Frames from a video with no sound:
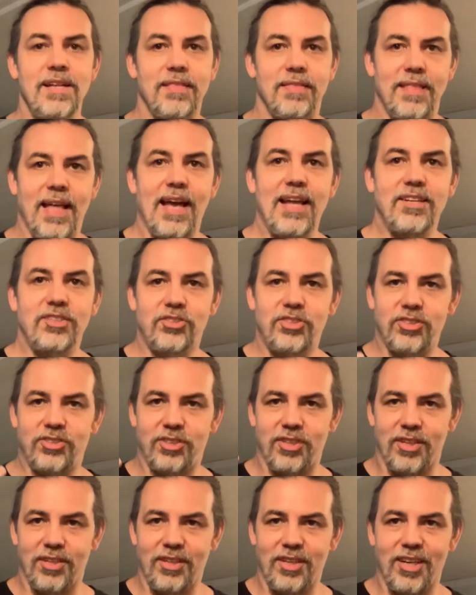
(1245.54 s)
That is just
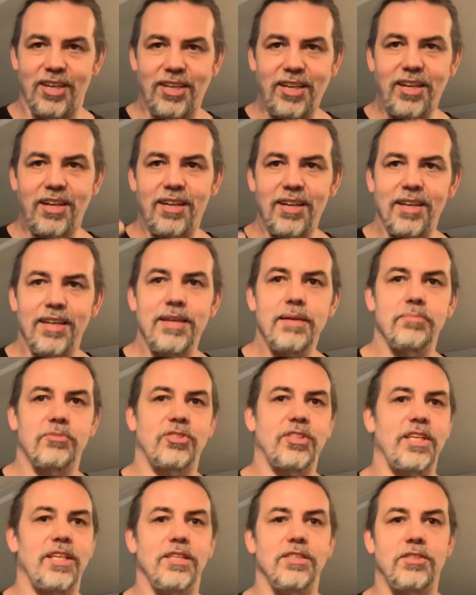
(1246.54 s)
a glimpse
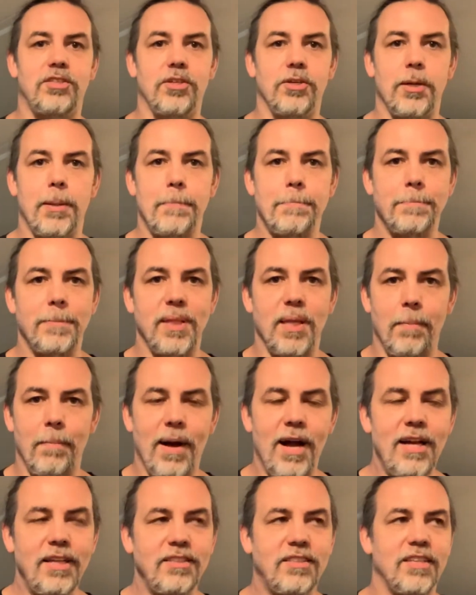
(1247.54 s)
into the
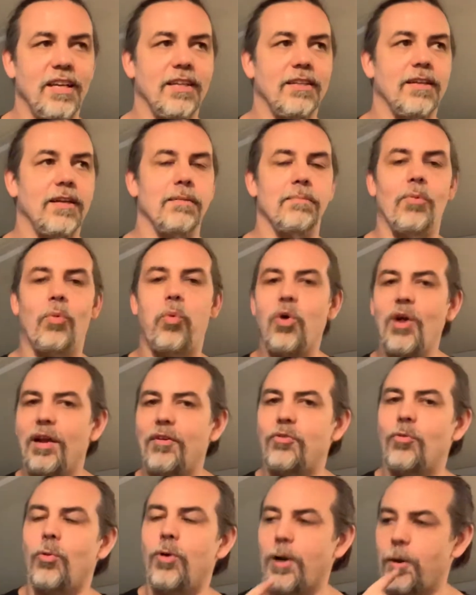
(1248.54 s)
mindset there. But
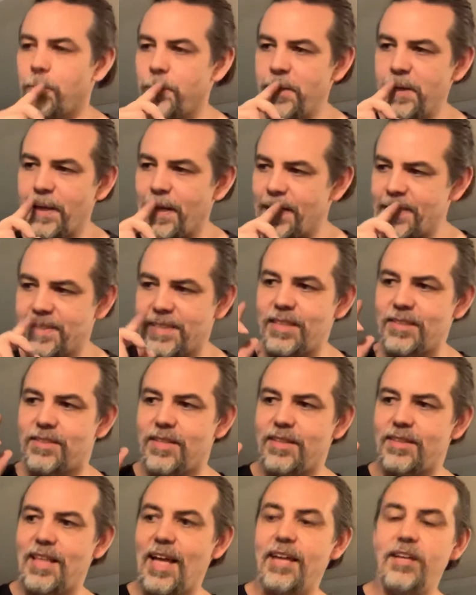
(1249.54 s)
what I realized is
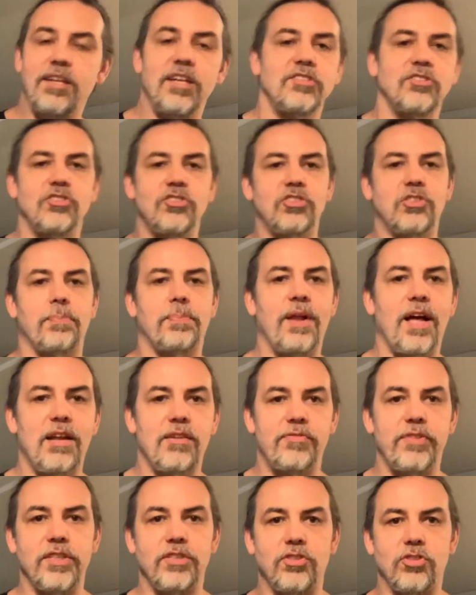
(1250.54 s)
that doesn't just apply to
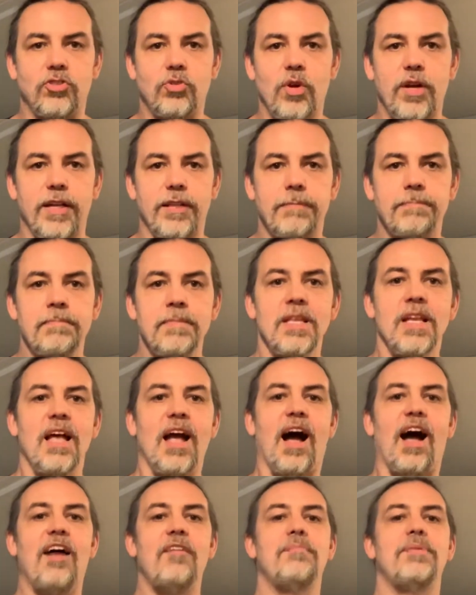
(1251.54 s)
feats of strength.
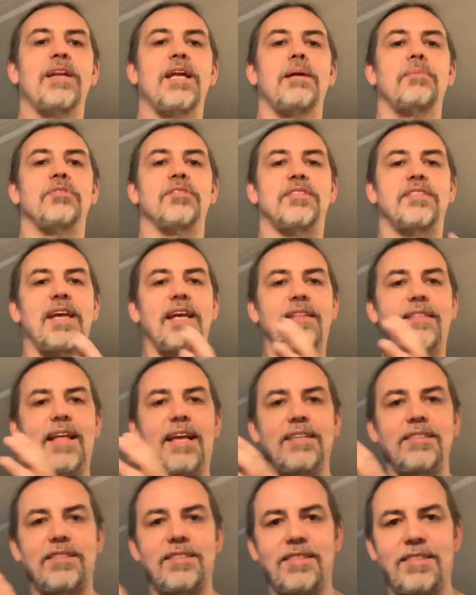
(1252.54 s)
I've been able to take
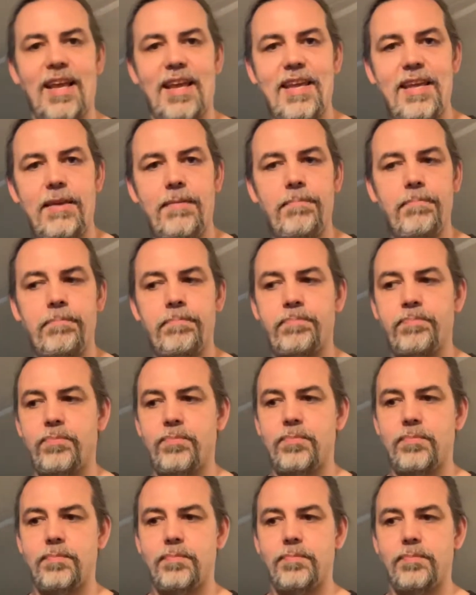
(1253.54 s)
that same
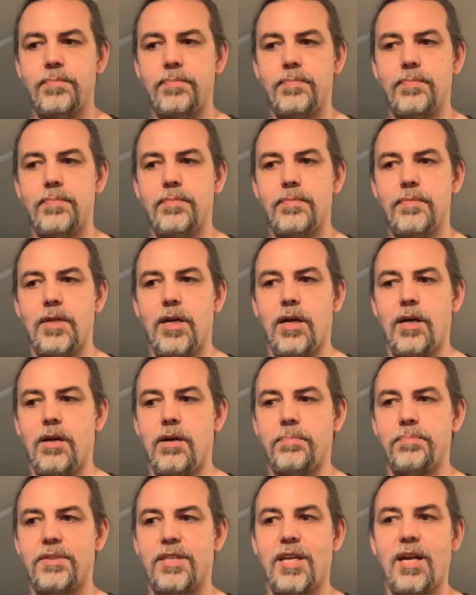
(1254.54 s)

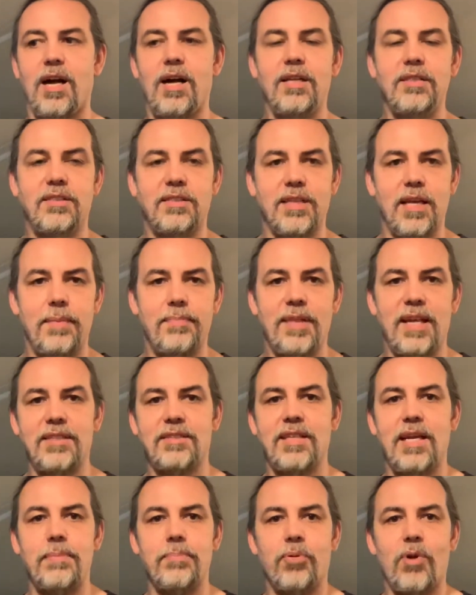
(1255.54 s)
concept, that
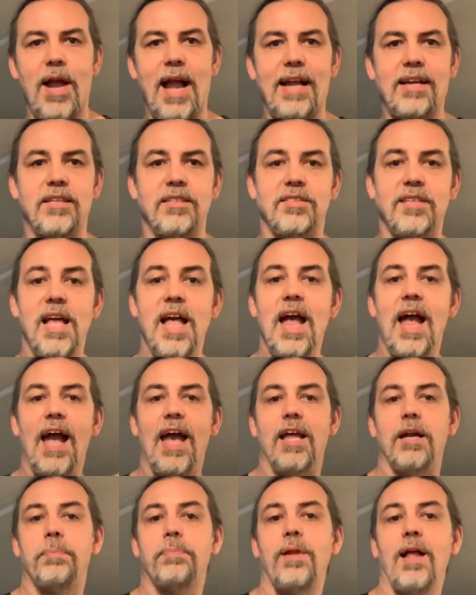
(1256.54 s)
same practice,
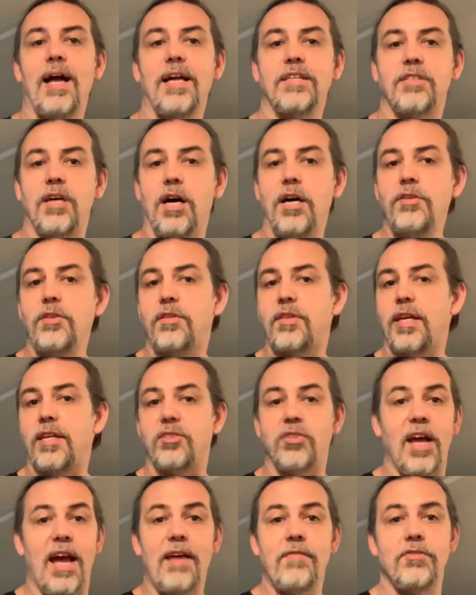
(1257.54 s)
and apply it to other things
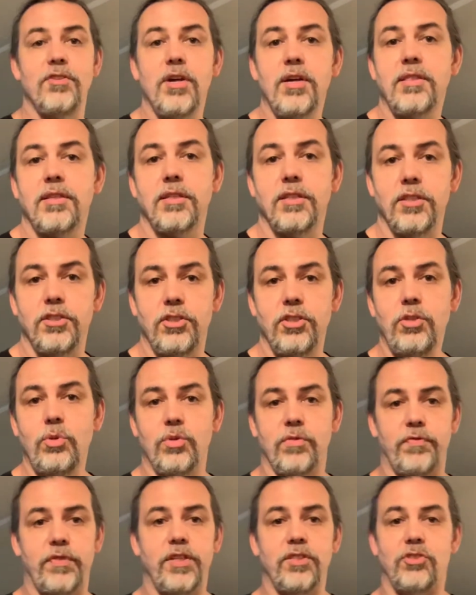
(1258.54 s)
that have nothing to do
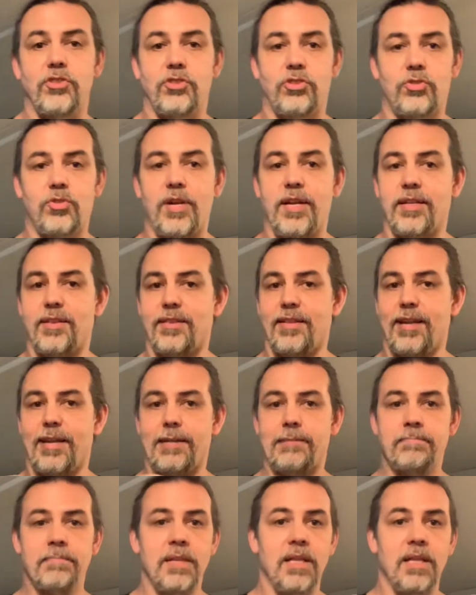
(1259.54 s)
with feats of strength, like